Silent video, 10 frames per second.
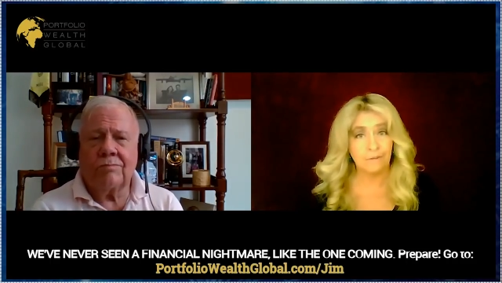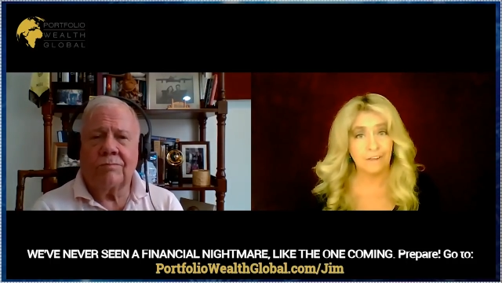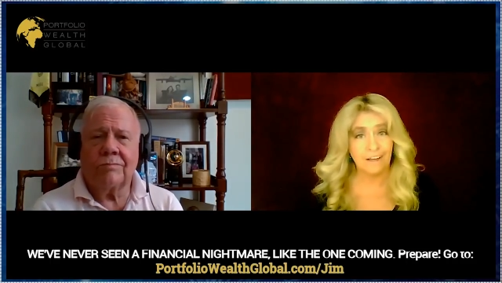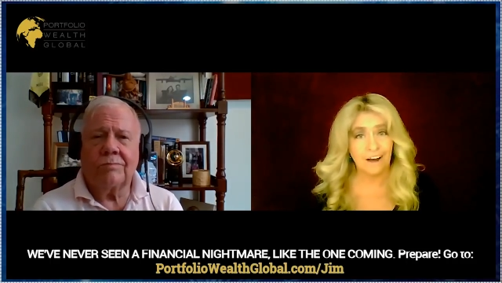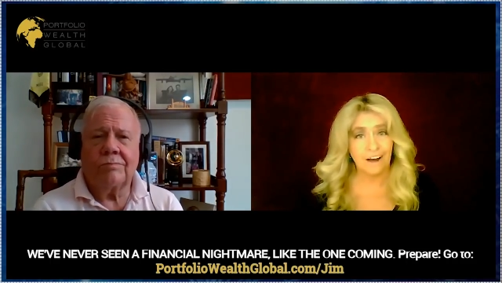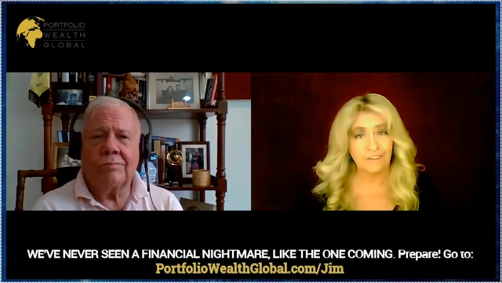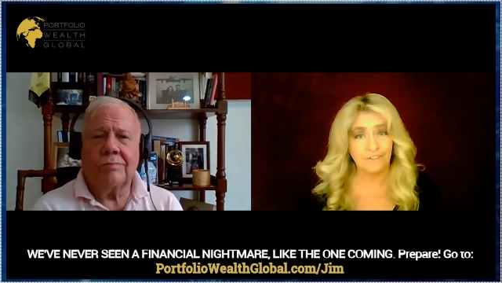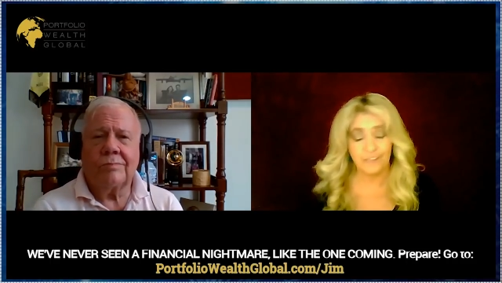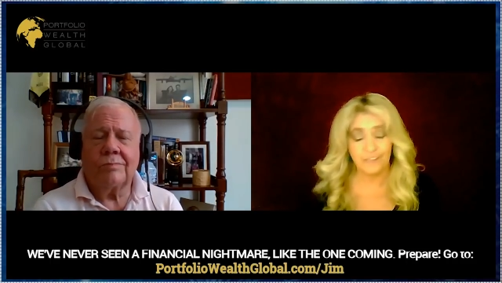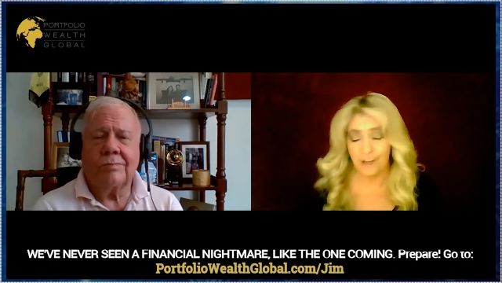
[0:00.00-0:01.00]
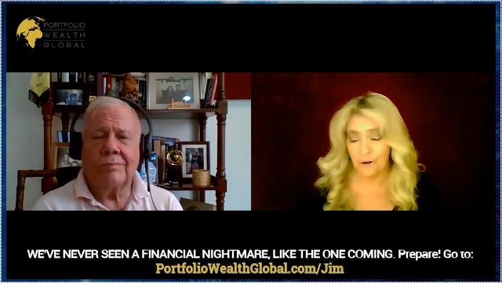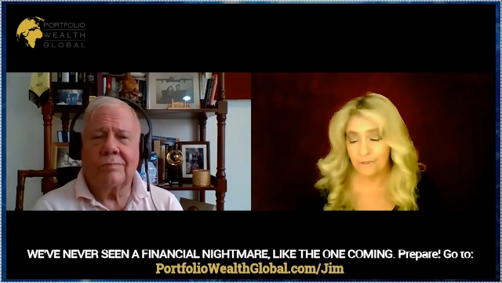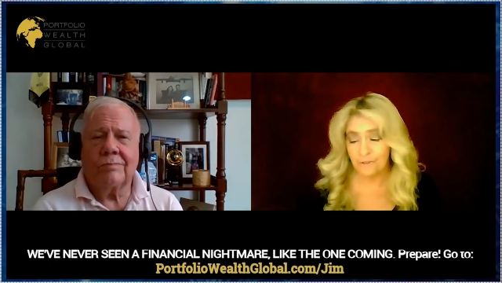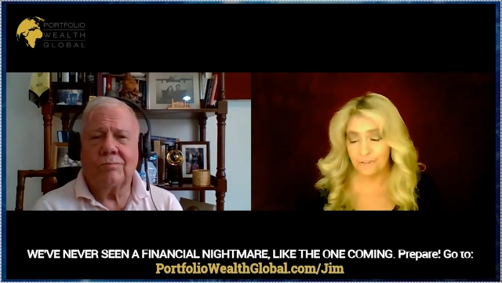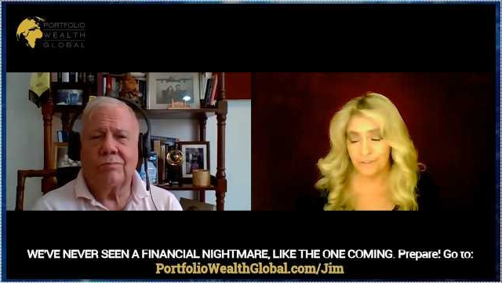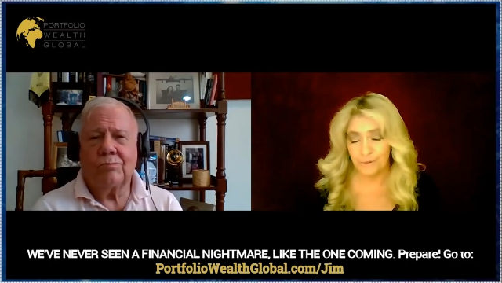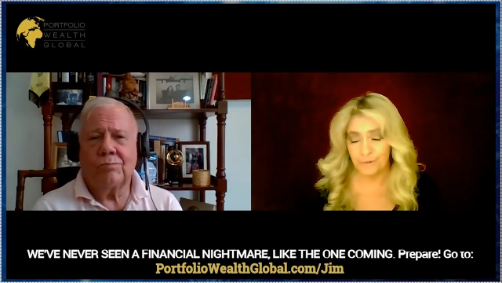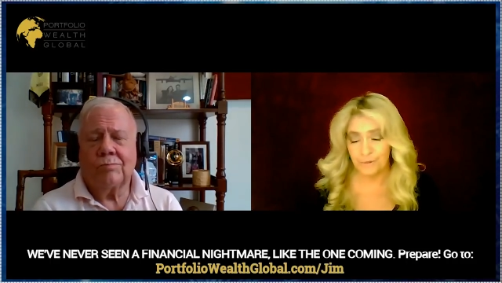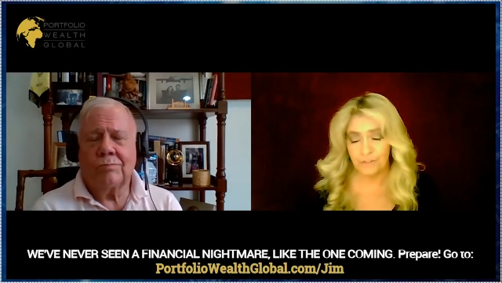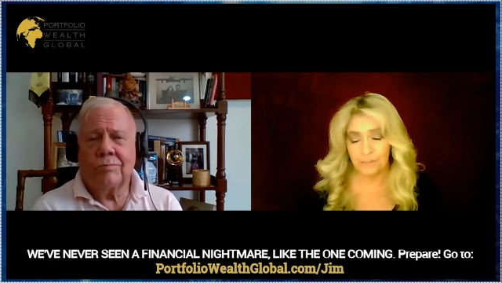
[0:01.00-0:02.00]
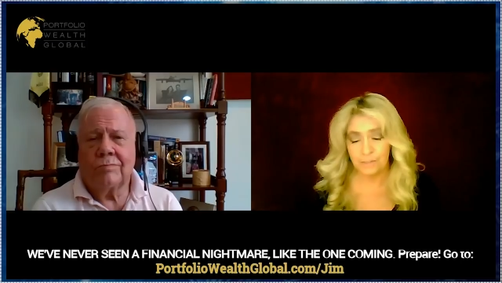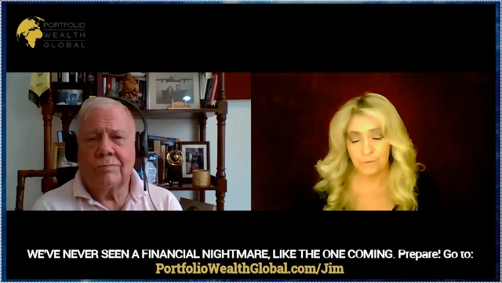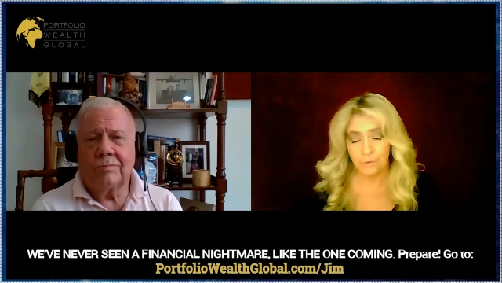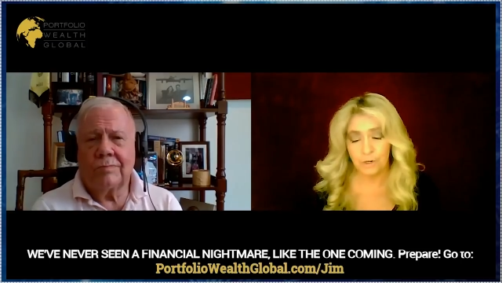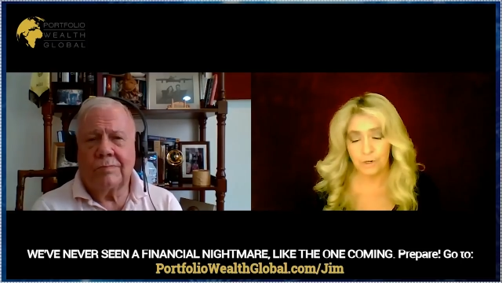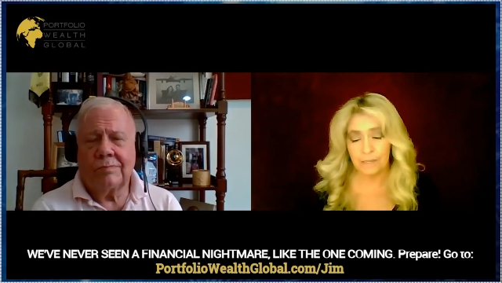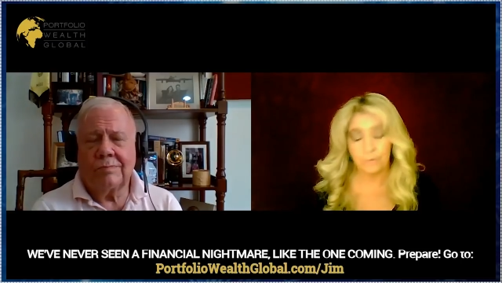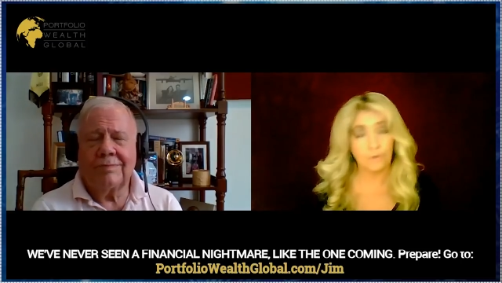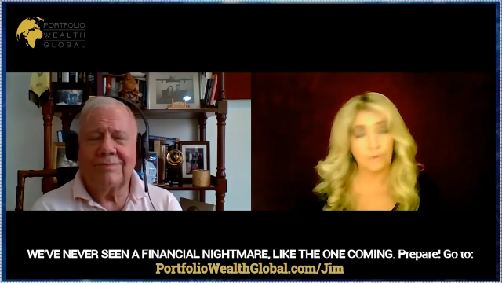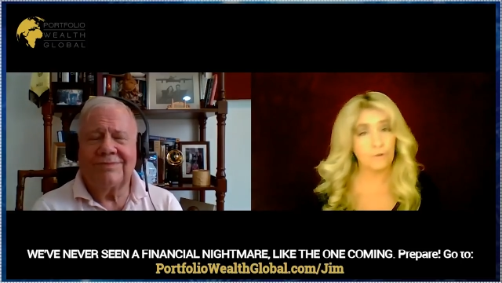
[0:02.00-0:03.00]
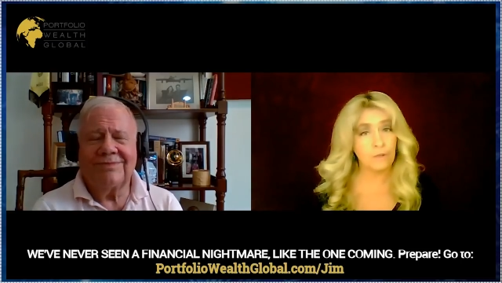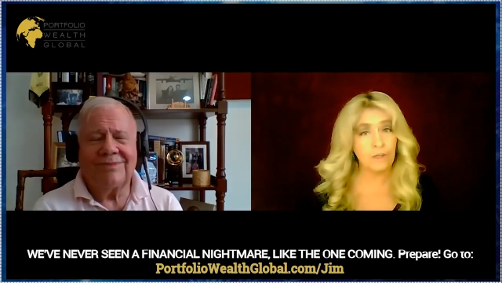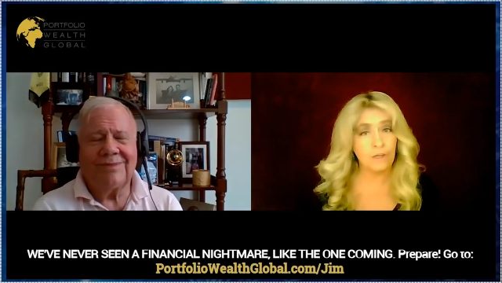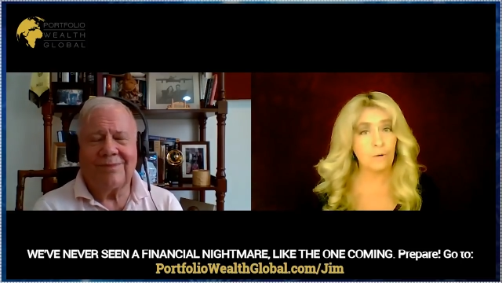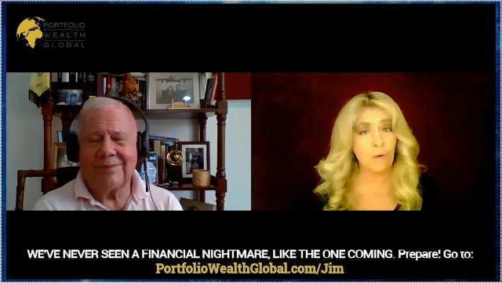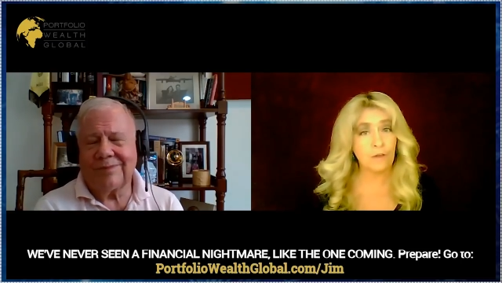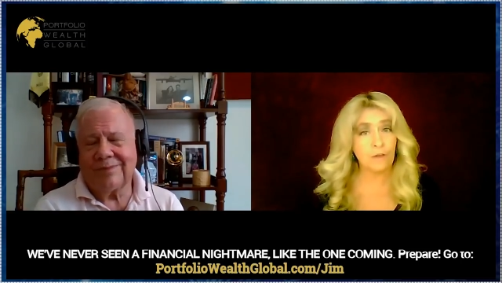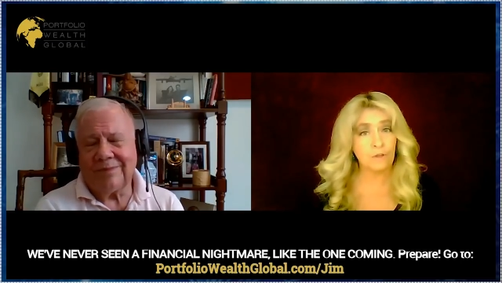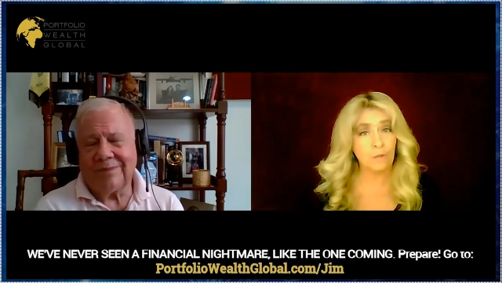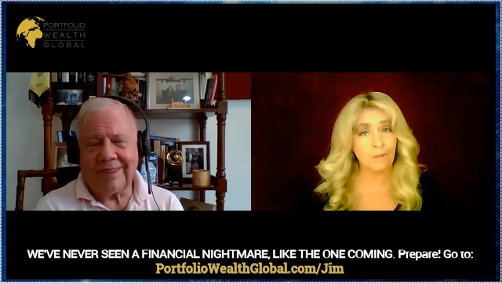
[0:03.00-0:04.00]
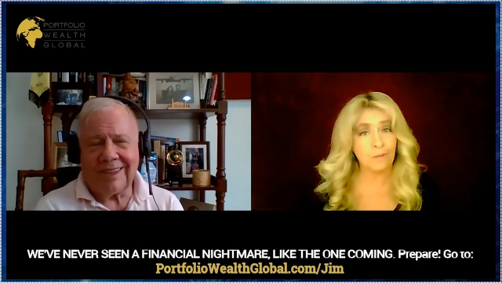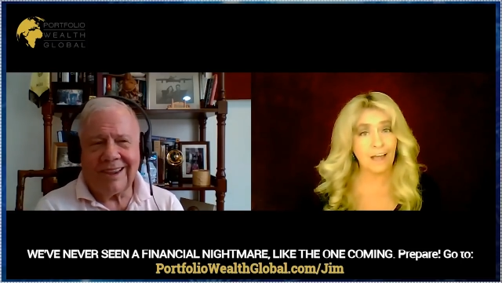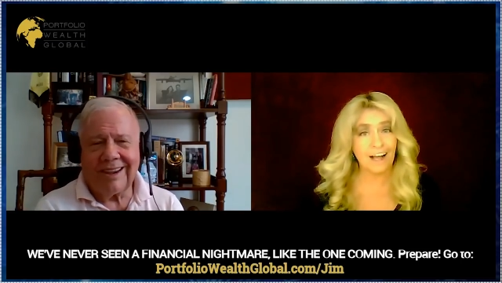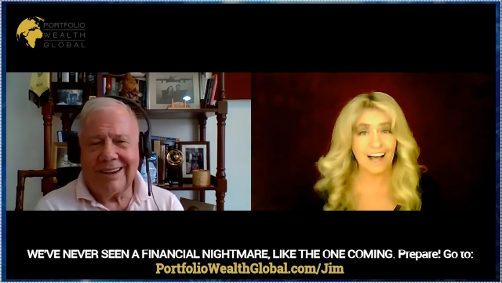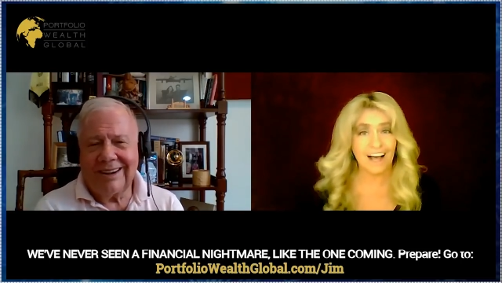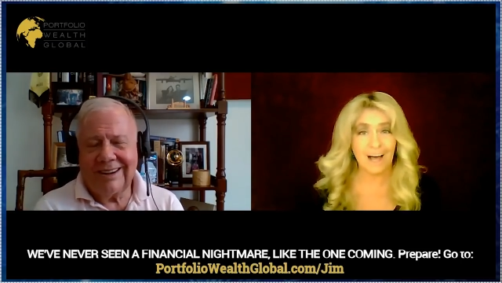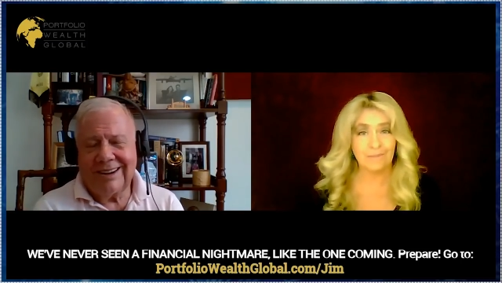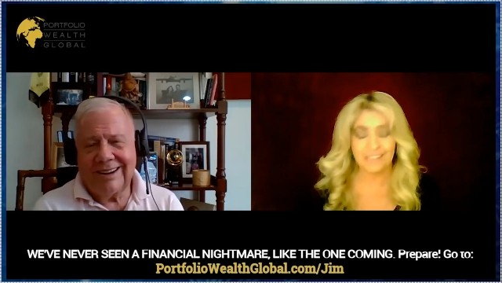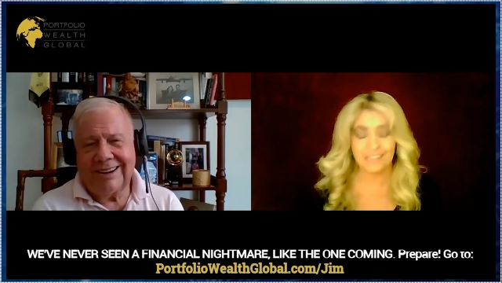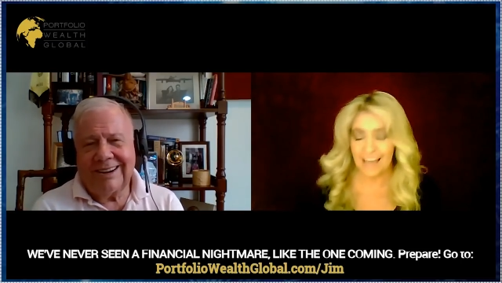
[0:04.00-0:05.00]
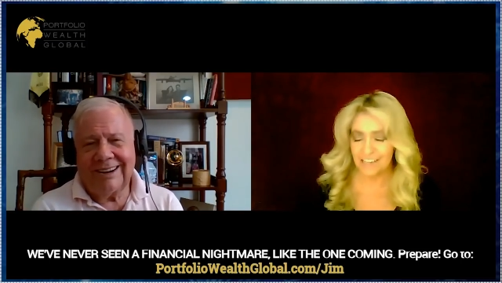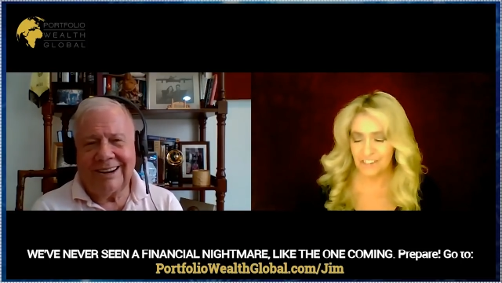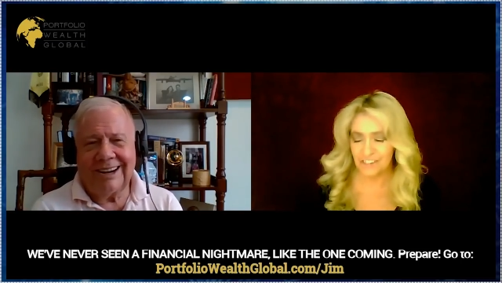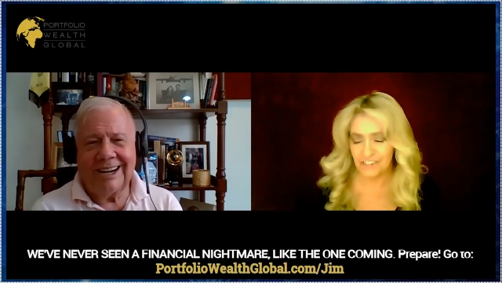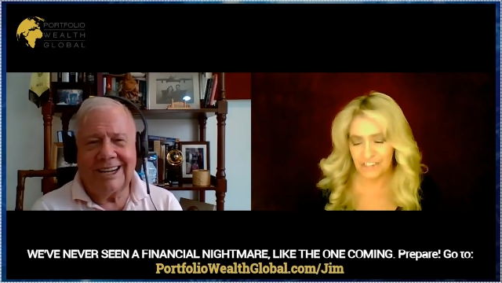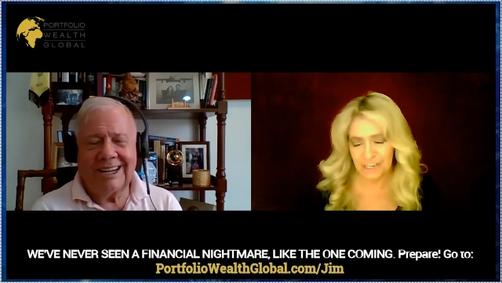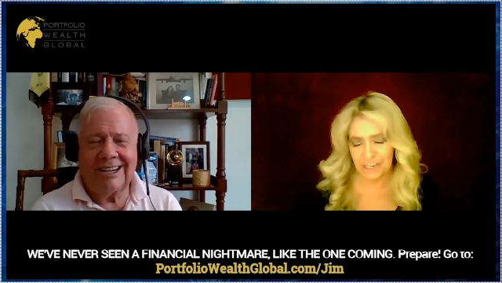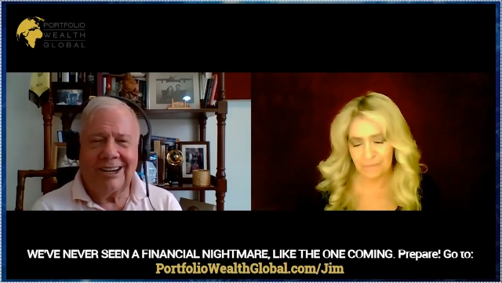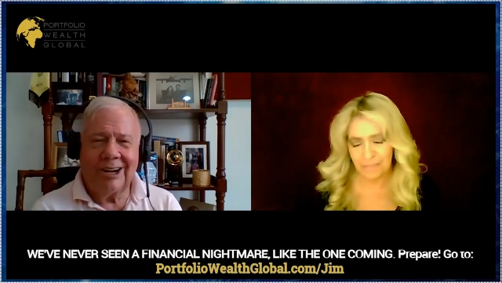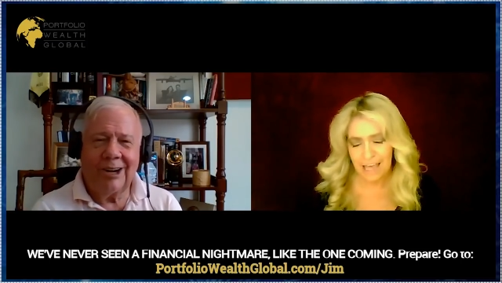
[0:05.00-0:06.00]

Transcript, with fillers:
Speaker 1: our free overview of Jim's work at portfoliowealthglobal.com/jim.